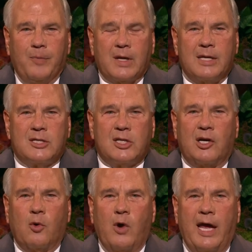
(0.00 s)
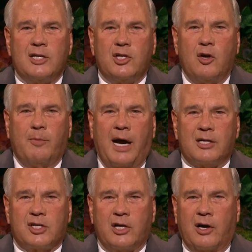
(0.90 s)
Consider ways you might
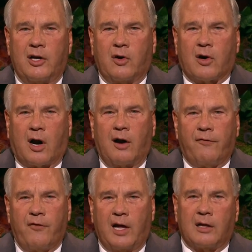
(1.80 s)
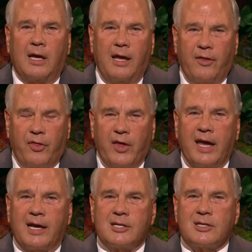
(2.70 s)
share your heartfelt
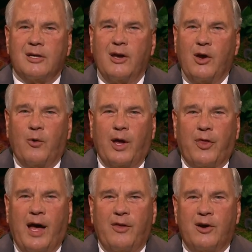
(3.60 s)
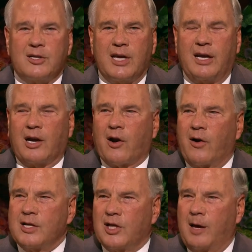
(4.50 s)
things with others and
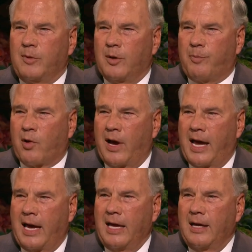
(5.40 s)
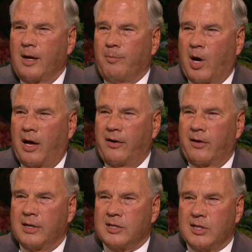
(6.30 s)
encourage them to pray,
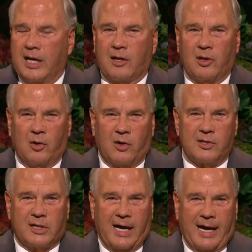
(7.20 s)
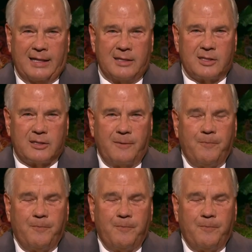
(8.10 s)
ponder, and seek the Lord's guidance.